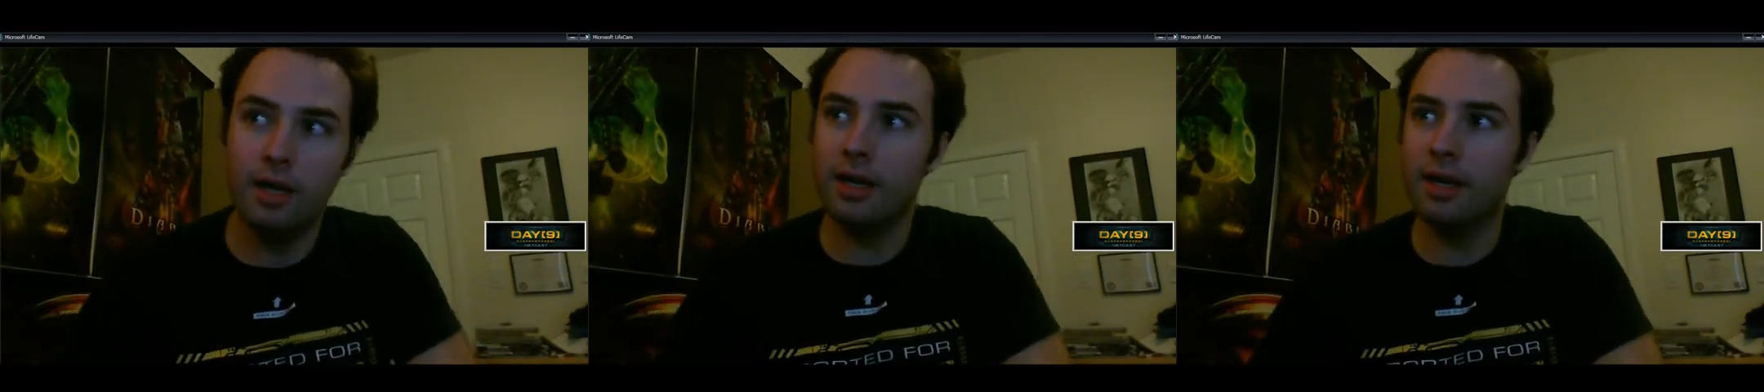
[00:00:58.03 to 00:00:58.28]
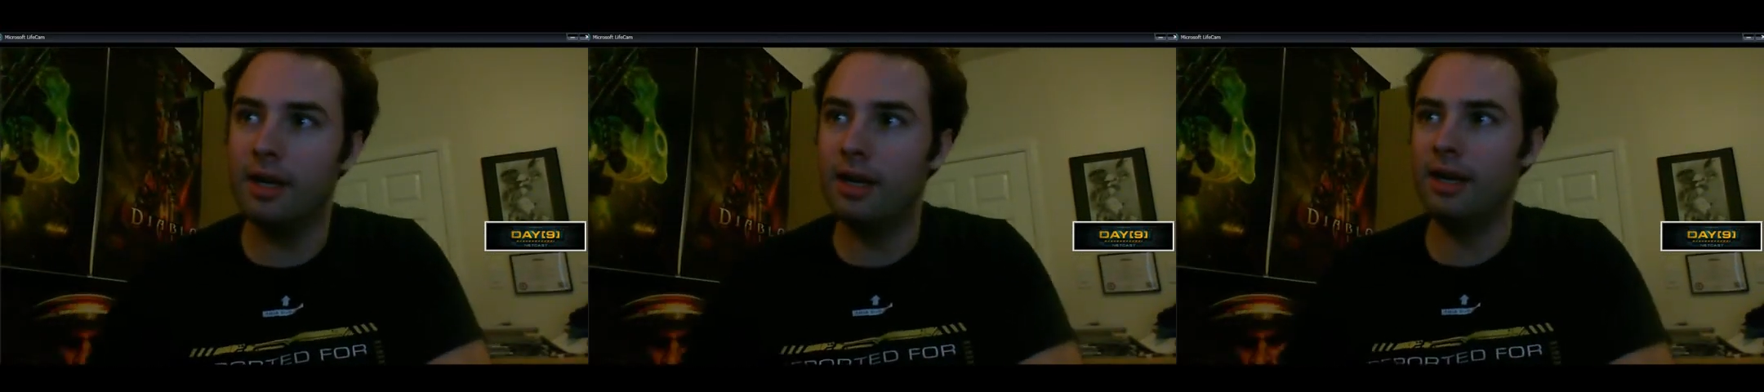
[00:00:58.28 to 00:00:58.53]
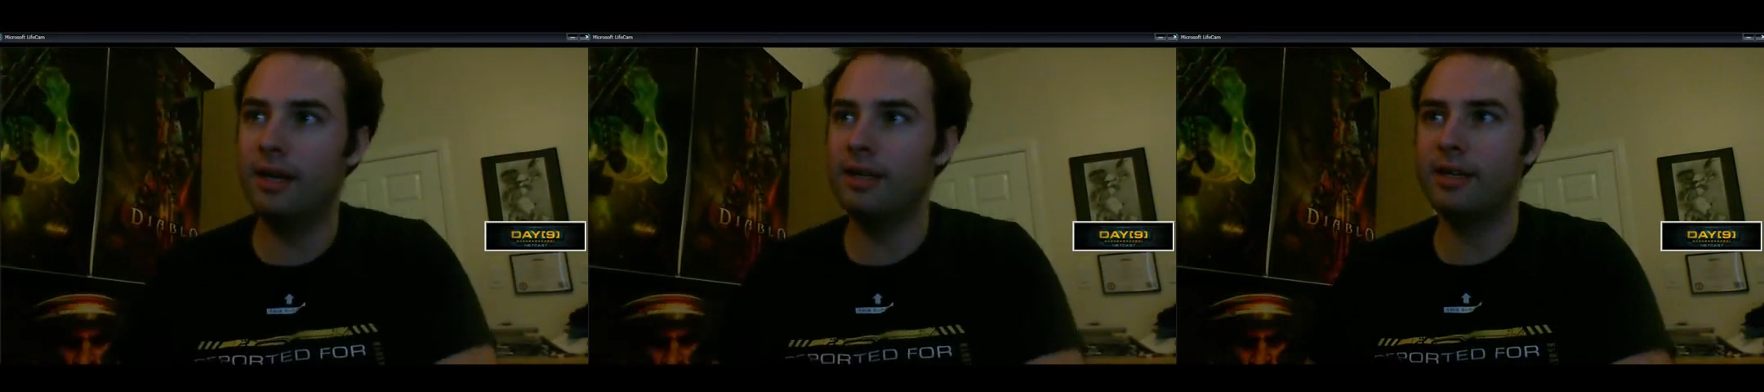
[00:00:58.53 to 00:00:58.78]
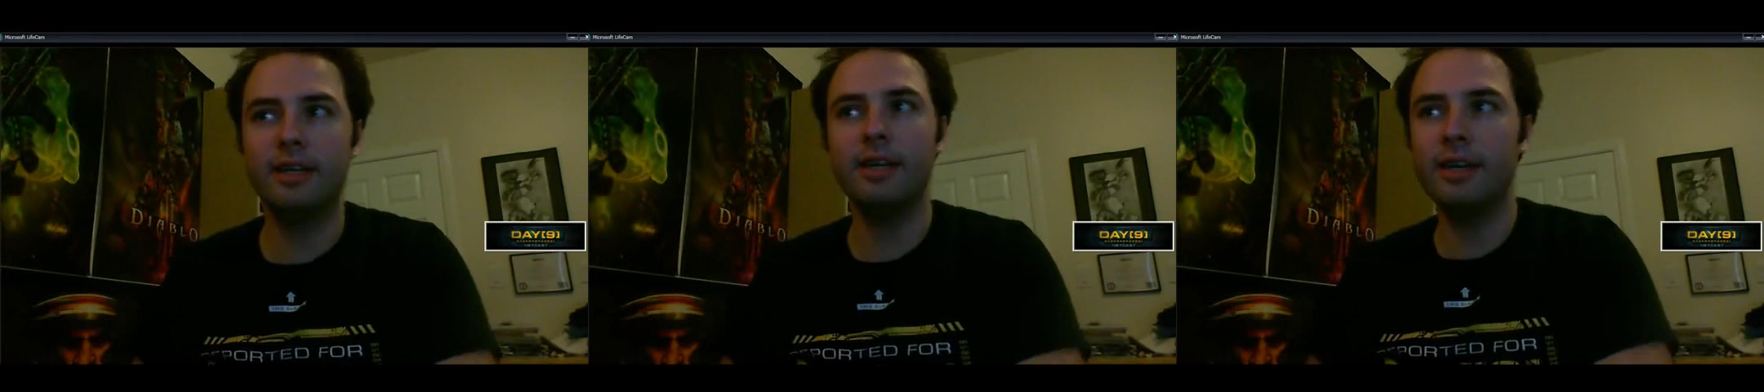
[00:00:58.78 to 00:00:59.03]
Ugh,
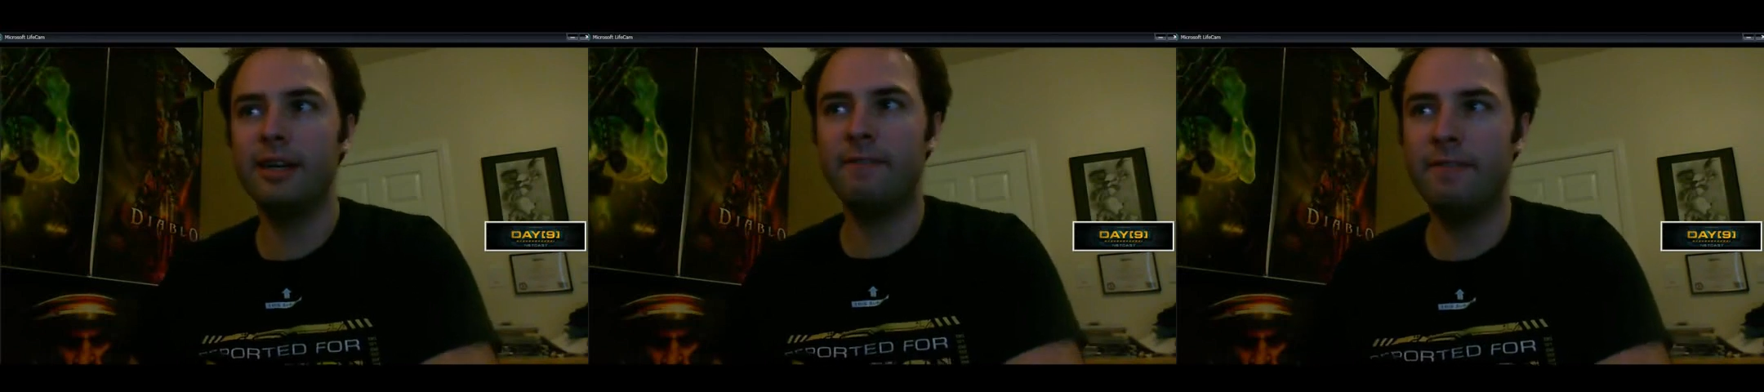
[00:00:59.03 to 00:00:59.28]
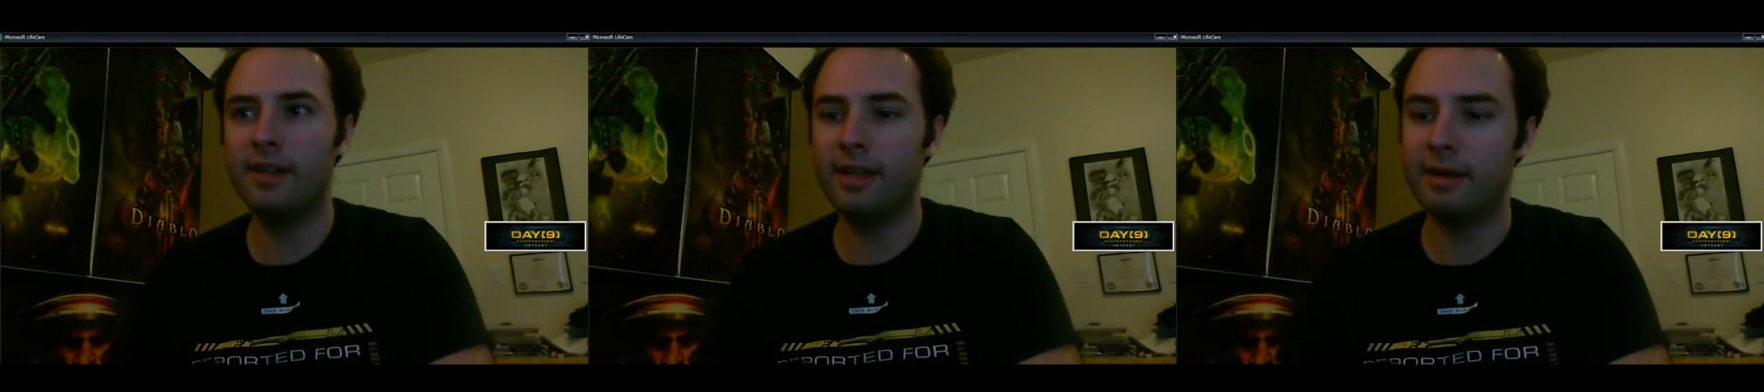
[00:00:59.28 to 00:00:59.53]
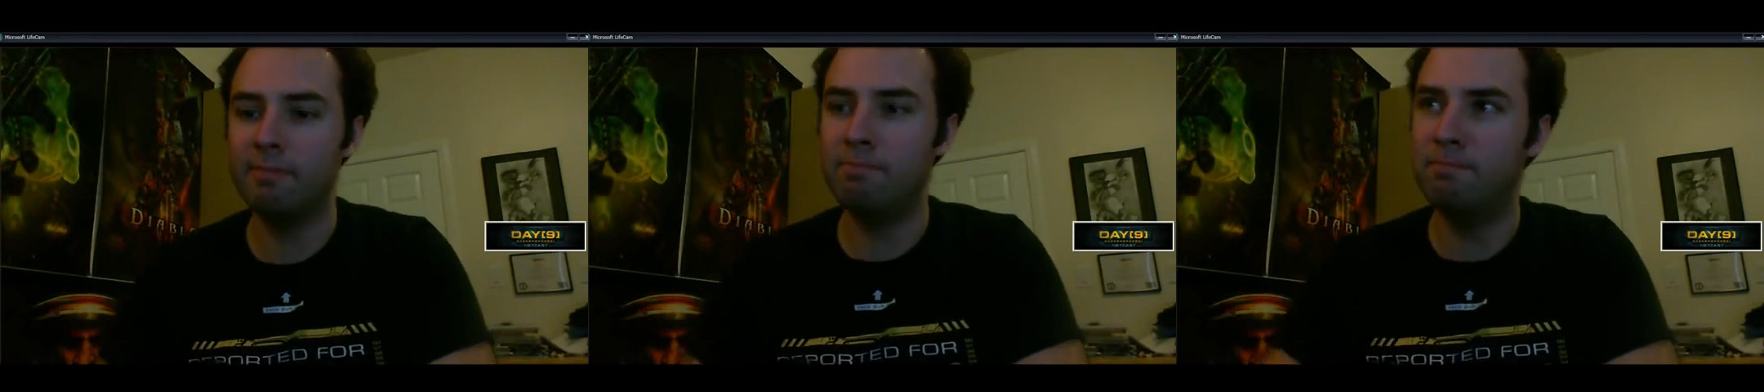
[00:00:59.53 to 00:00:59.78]
God, I feel like